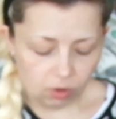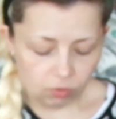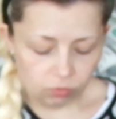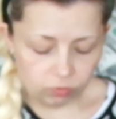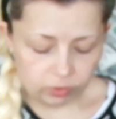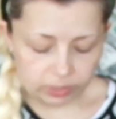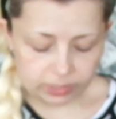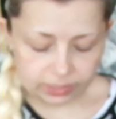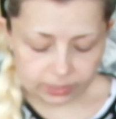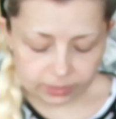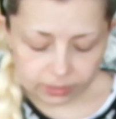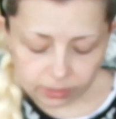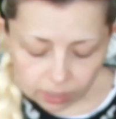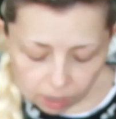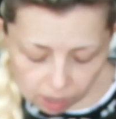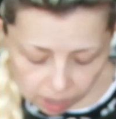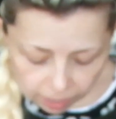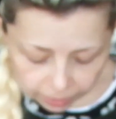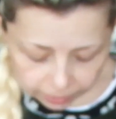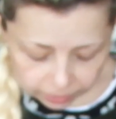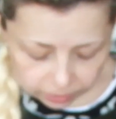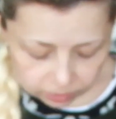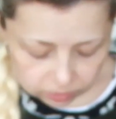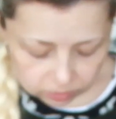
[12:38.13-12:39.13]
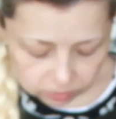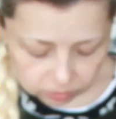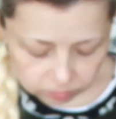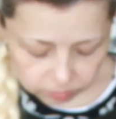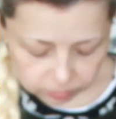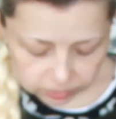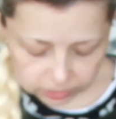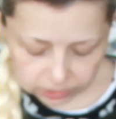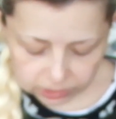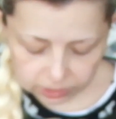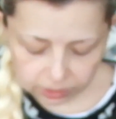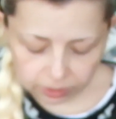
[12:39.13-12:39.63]
recycled
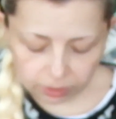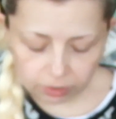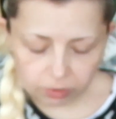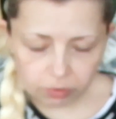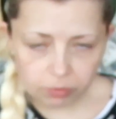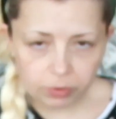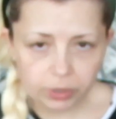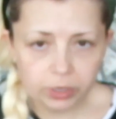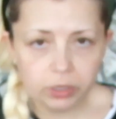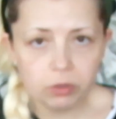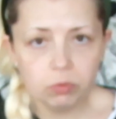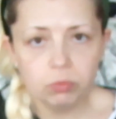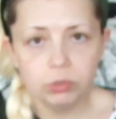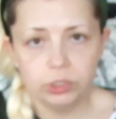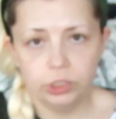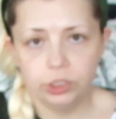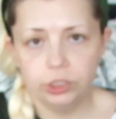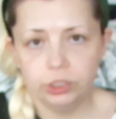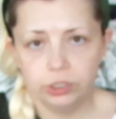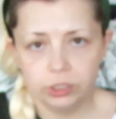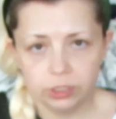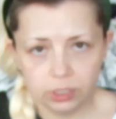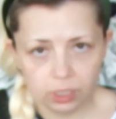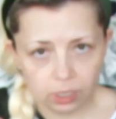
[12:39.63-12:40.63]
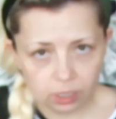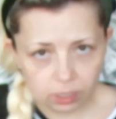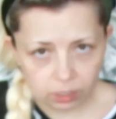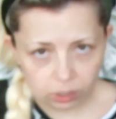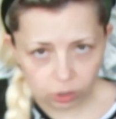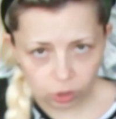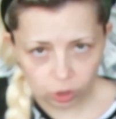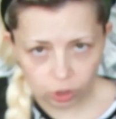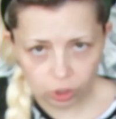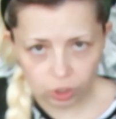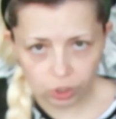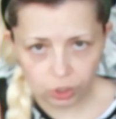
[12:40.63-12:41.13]
material, which is
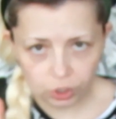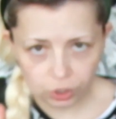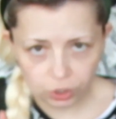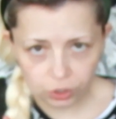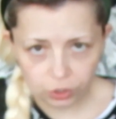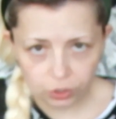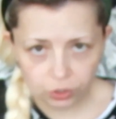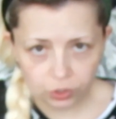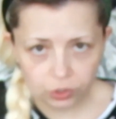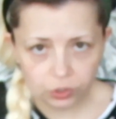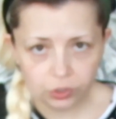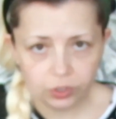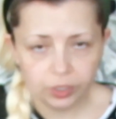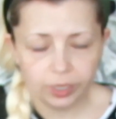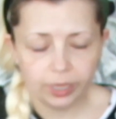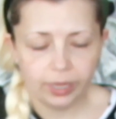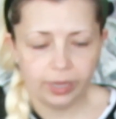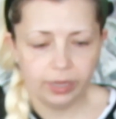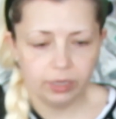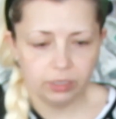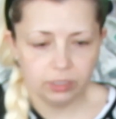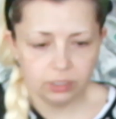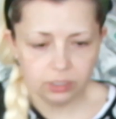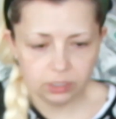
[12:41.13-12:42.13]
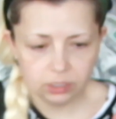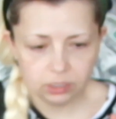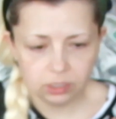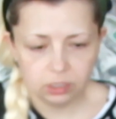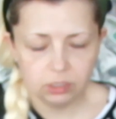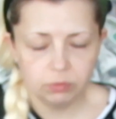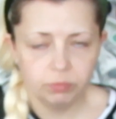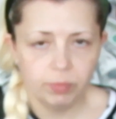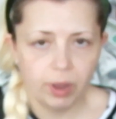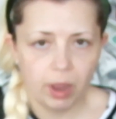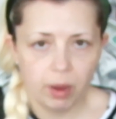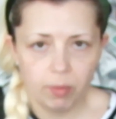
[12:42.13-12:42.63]
good, and this
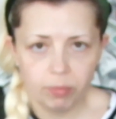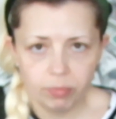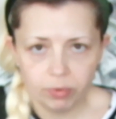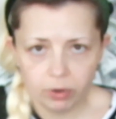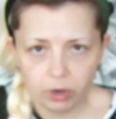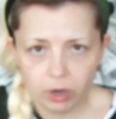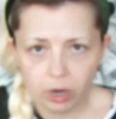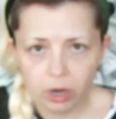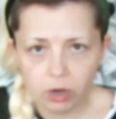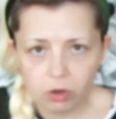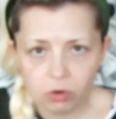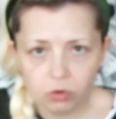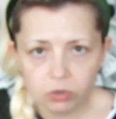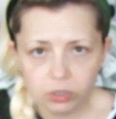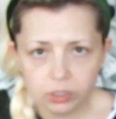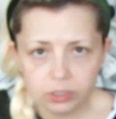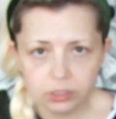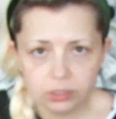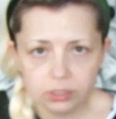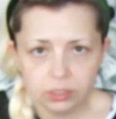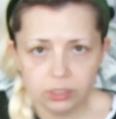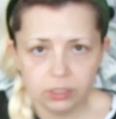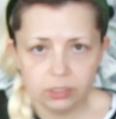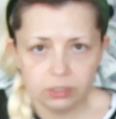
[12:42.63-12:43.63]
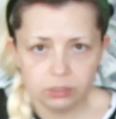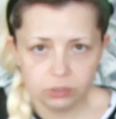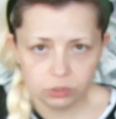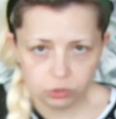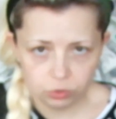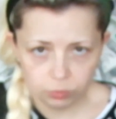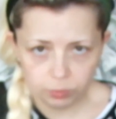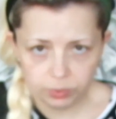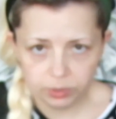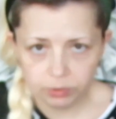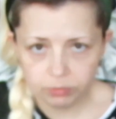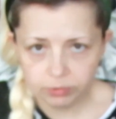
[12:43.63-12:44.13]
is my priority, is
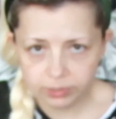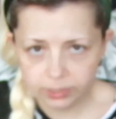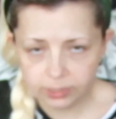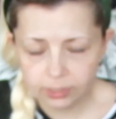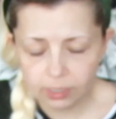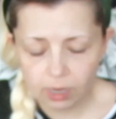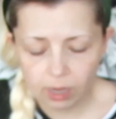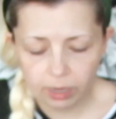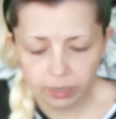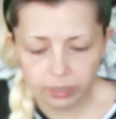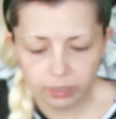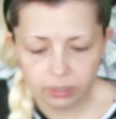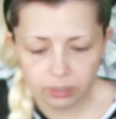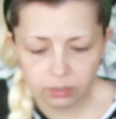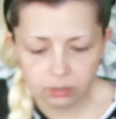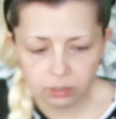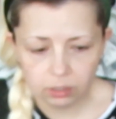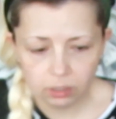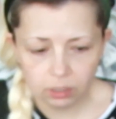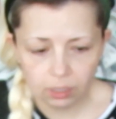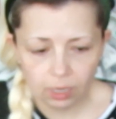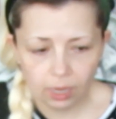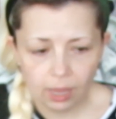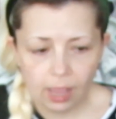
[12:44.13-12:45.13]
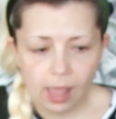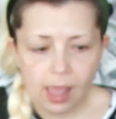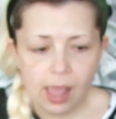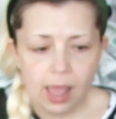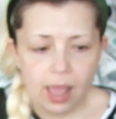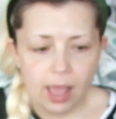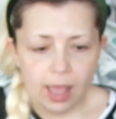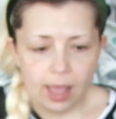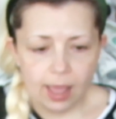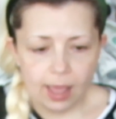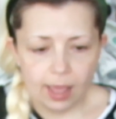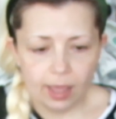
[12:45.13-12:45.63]
to be recycled,
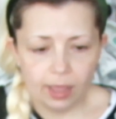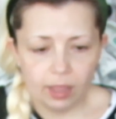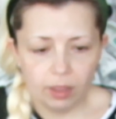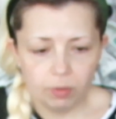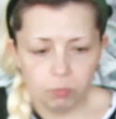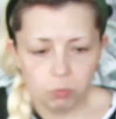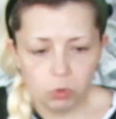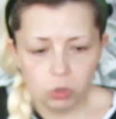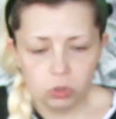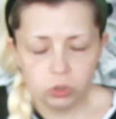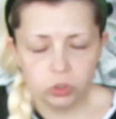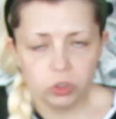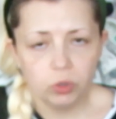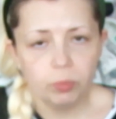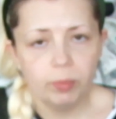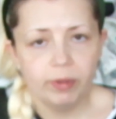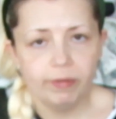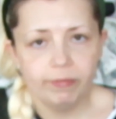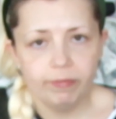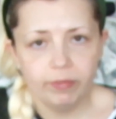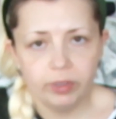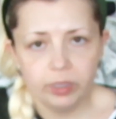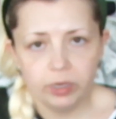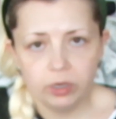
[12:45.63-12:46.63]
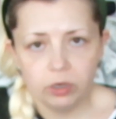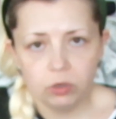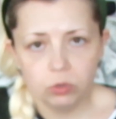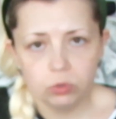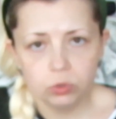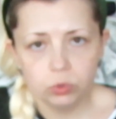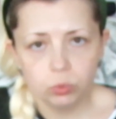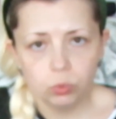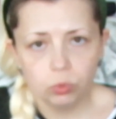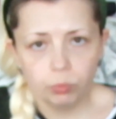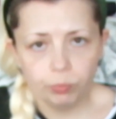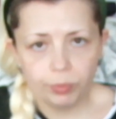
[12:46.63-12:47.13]
and most of my
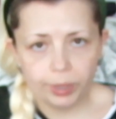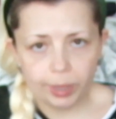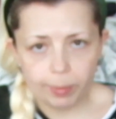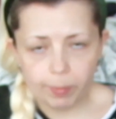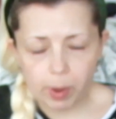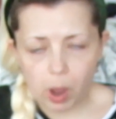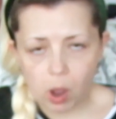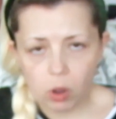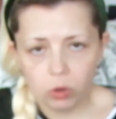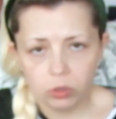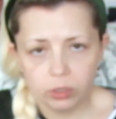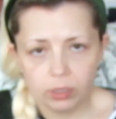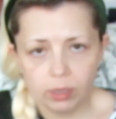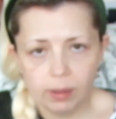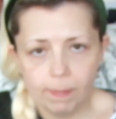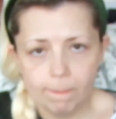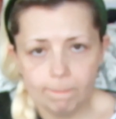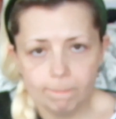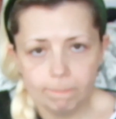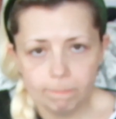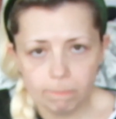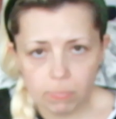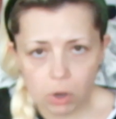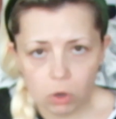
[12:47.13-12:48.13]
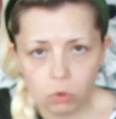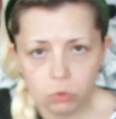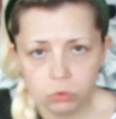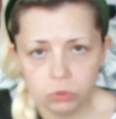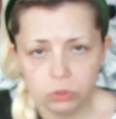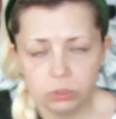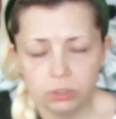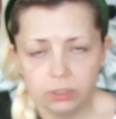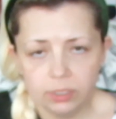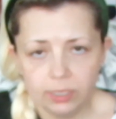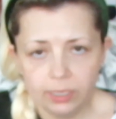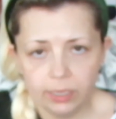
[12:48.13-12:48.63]
videos will be about
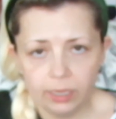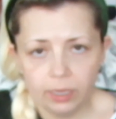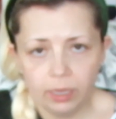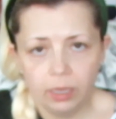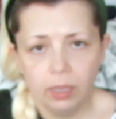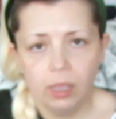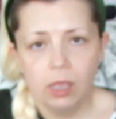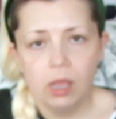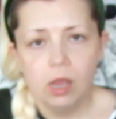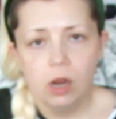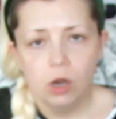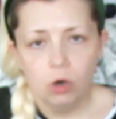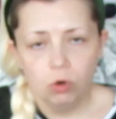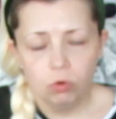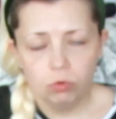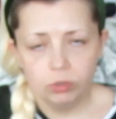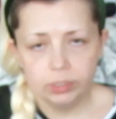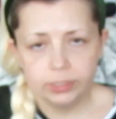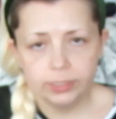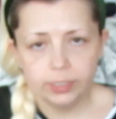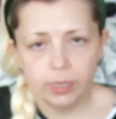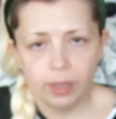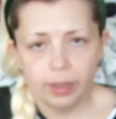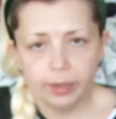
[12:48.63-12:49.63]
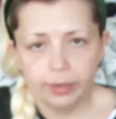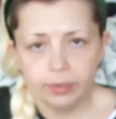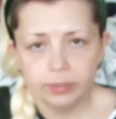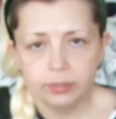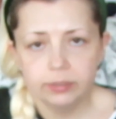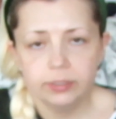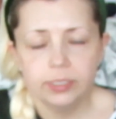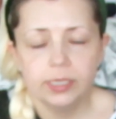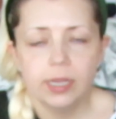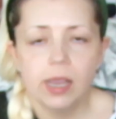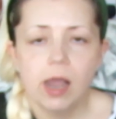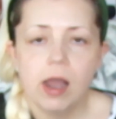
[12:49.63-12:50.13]
mostly
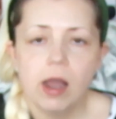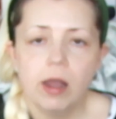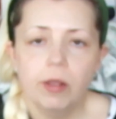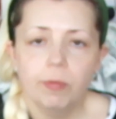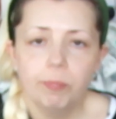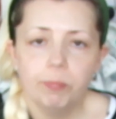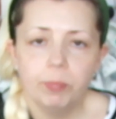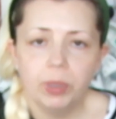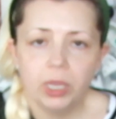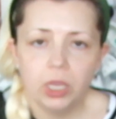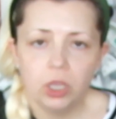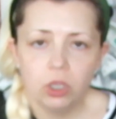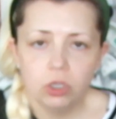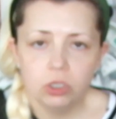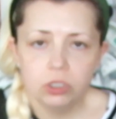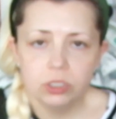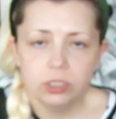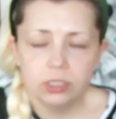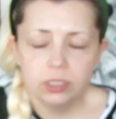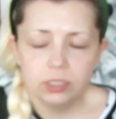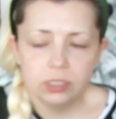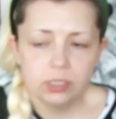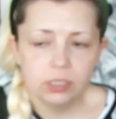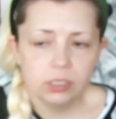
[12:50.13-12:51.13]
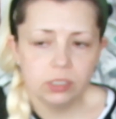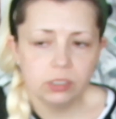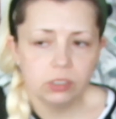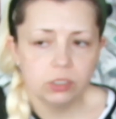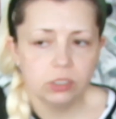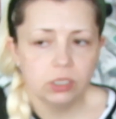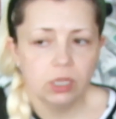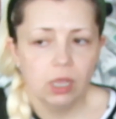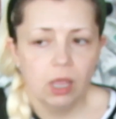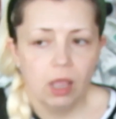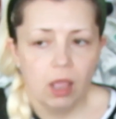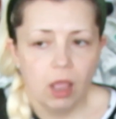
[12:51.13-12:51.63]
recycled yarn, because this
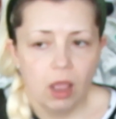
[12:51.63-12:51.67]
is